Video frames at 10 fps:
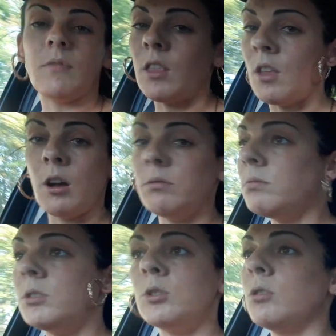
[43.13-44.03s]
No,
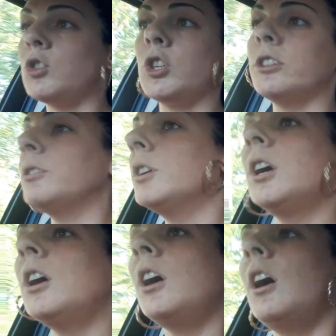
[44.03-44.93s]
it's not true.
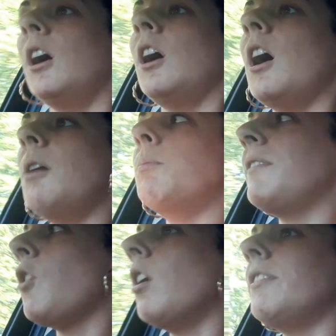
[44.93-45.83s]

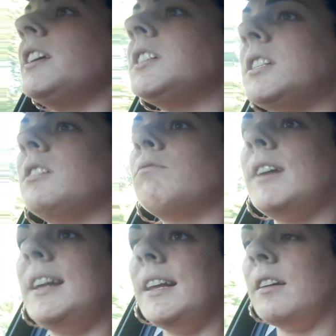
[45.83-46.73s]
We've got this
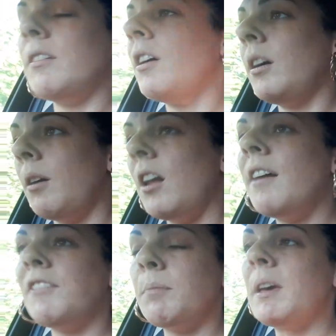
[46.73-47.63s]
really
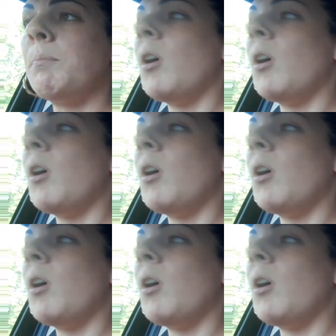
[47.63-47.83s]
loving people